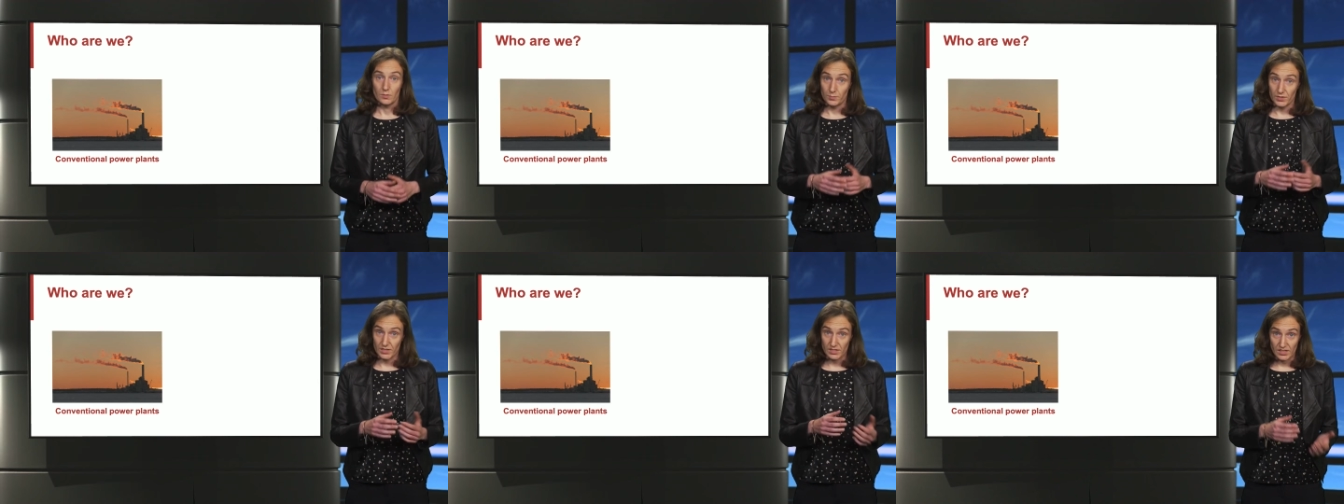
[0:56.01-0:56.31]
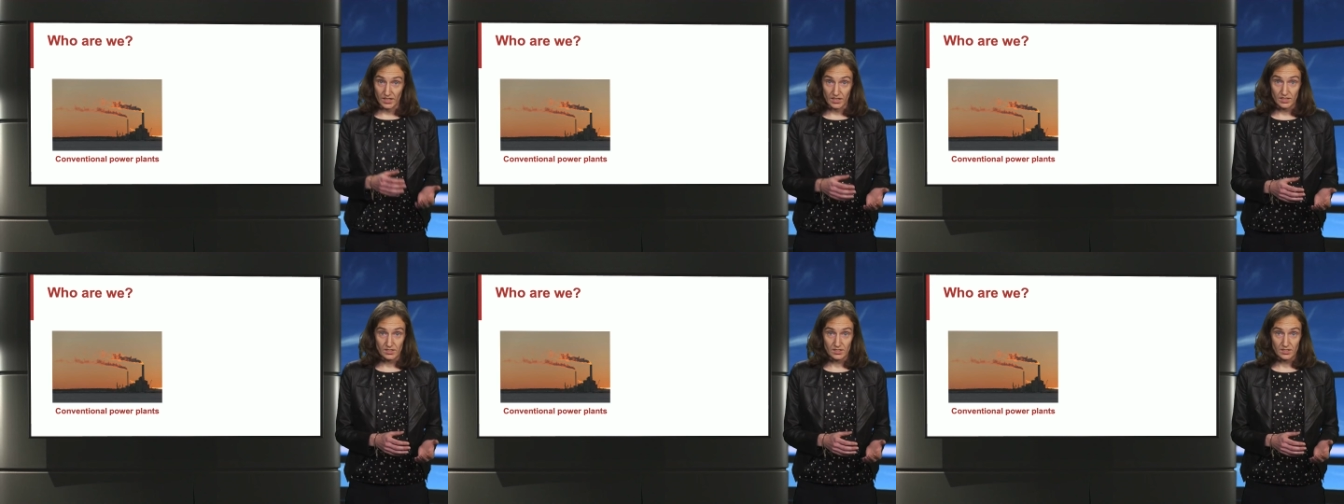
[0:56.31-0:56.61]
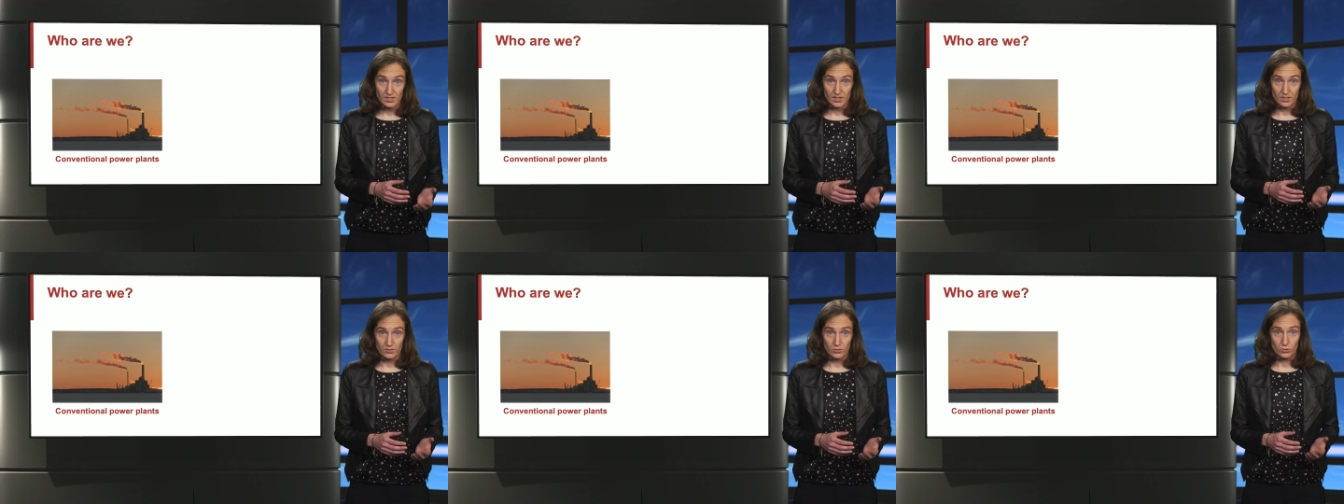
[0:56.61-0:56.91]
Besides
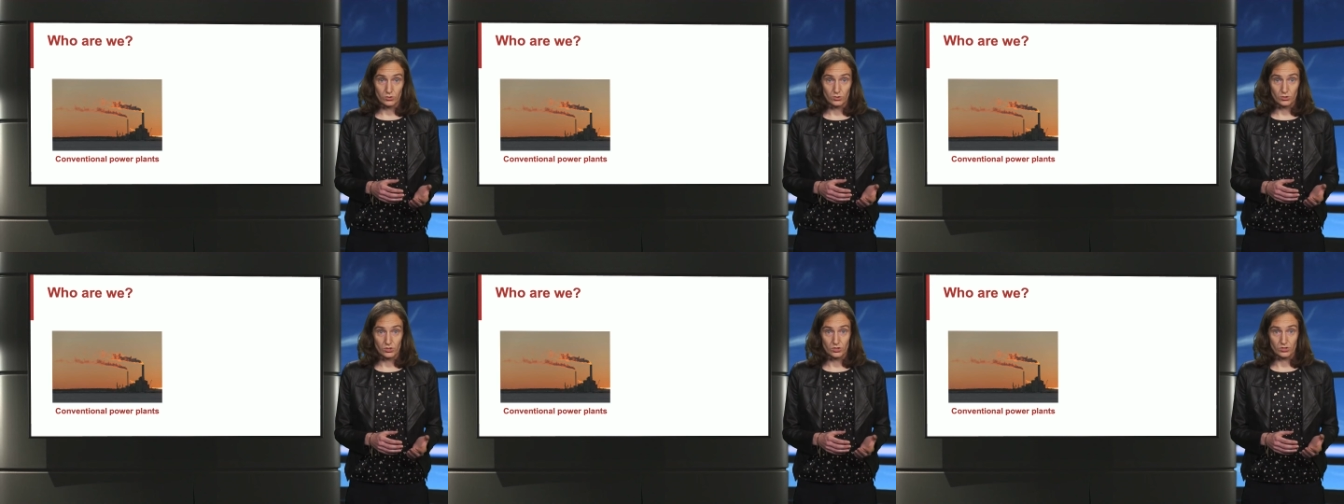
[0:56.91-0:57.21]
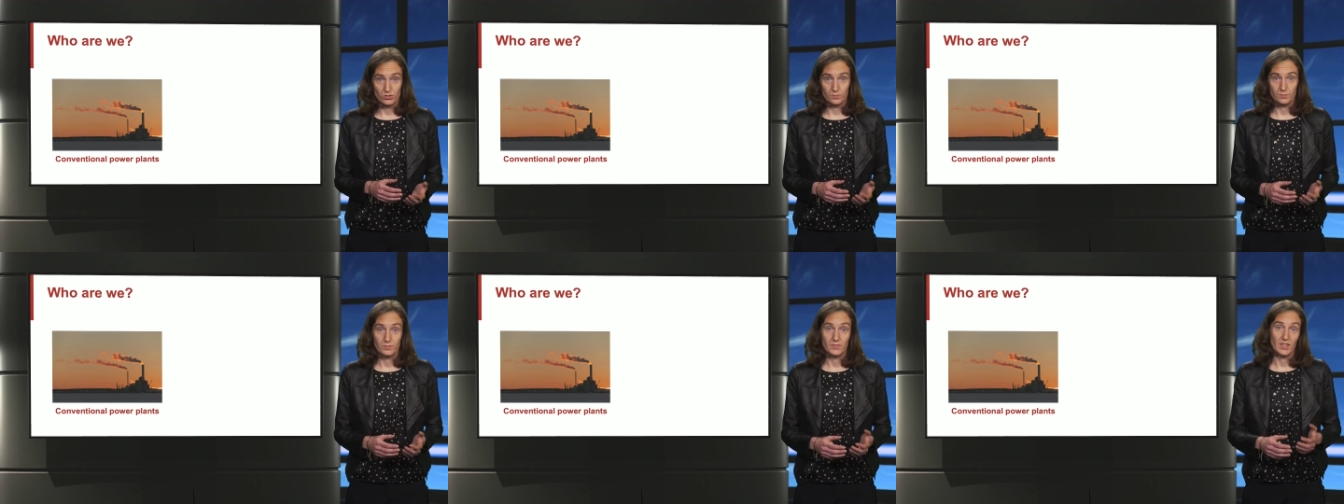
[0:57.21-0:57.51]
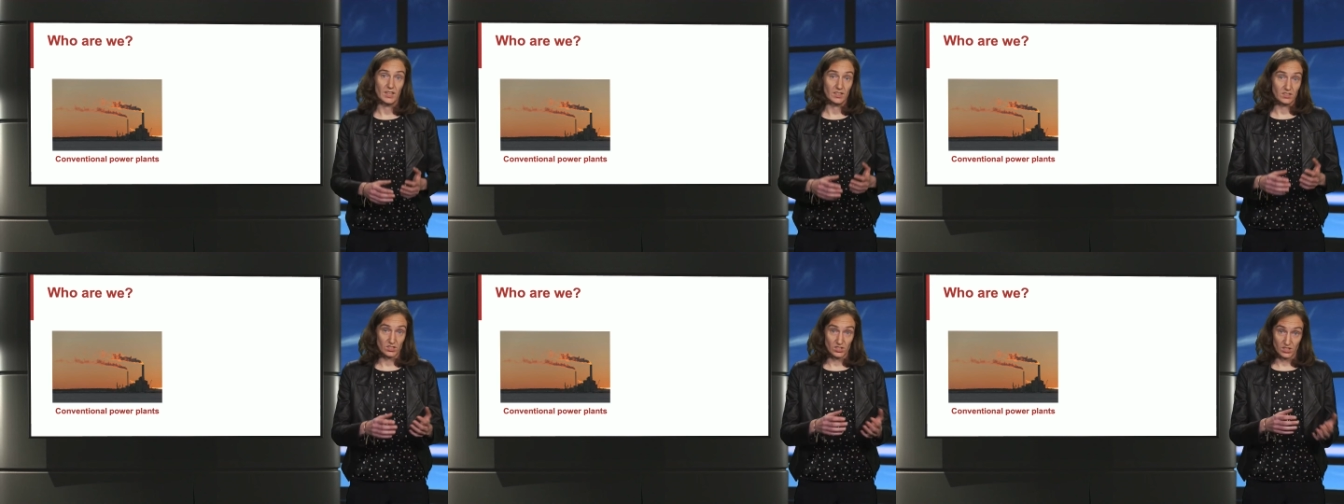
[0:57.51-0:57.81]
this evolution
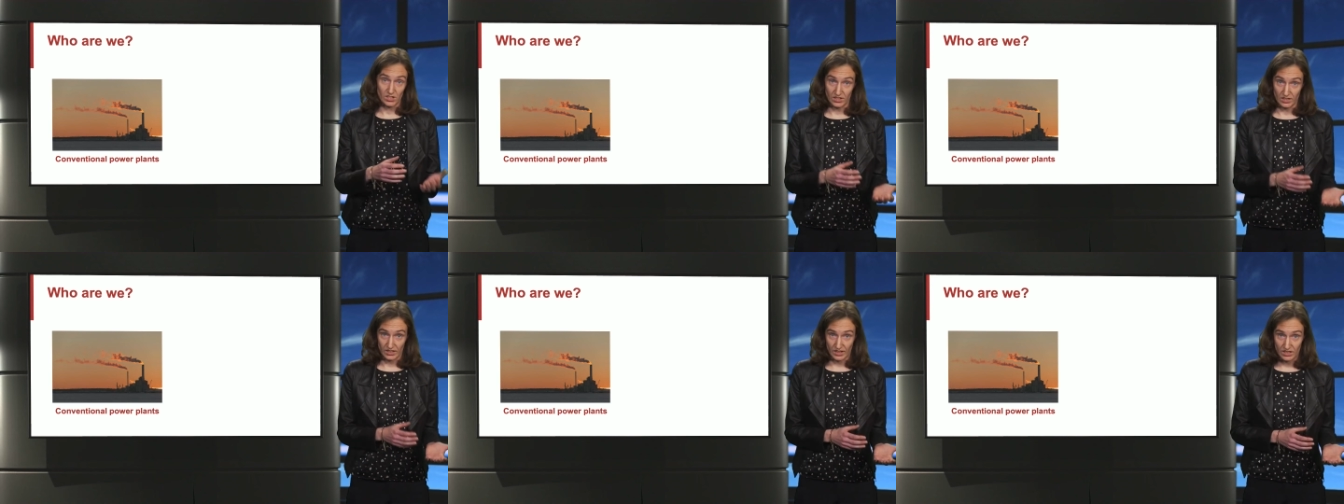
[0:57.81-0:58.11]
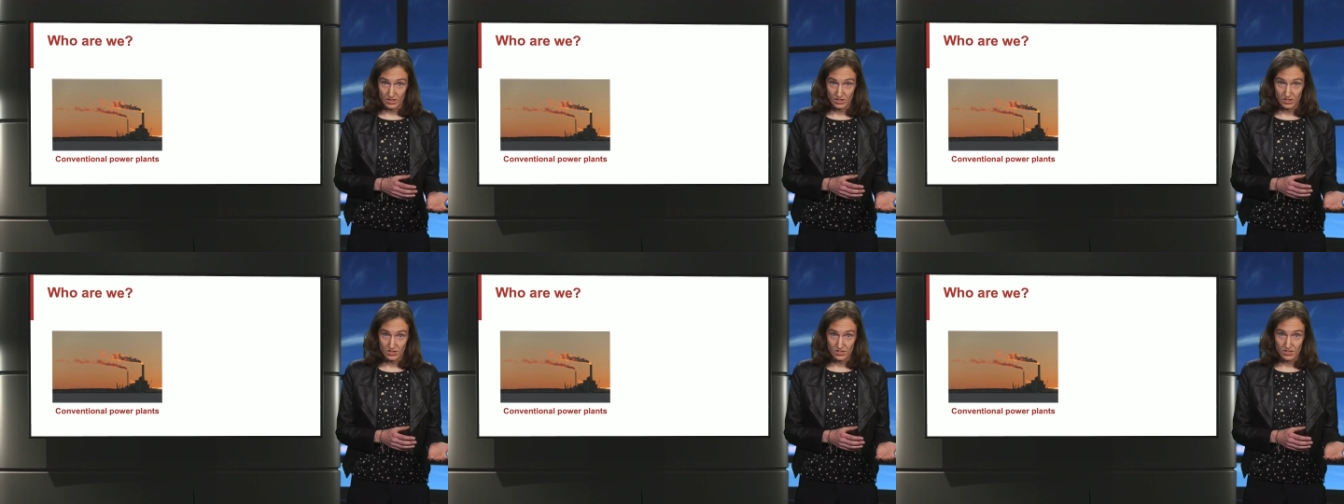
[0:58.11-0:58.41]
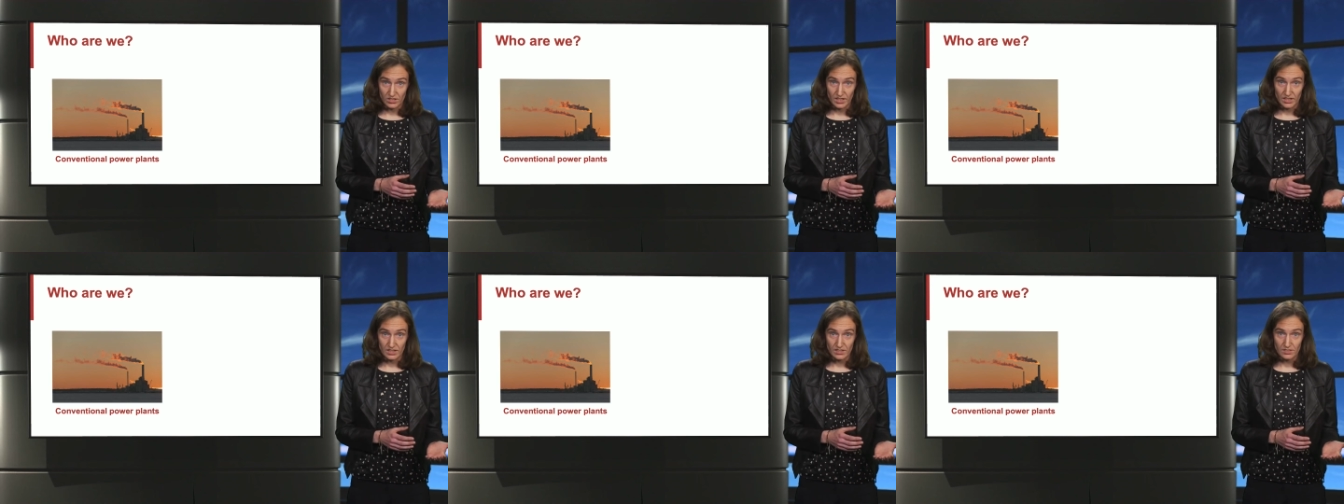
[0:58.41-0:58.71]
at the generation
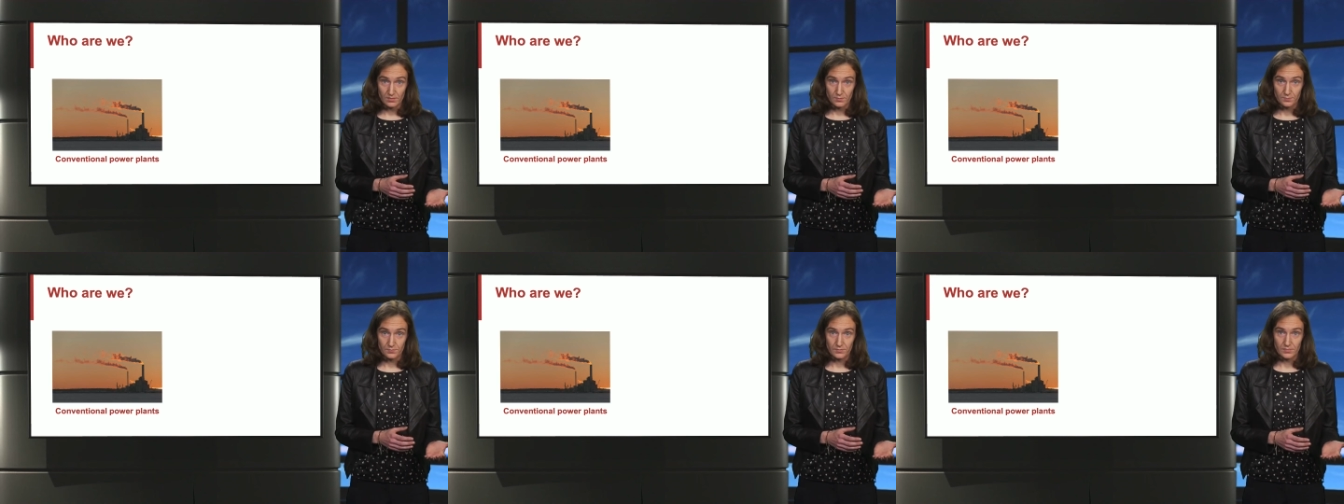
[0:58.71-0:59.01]
side,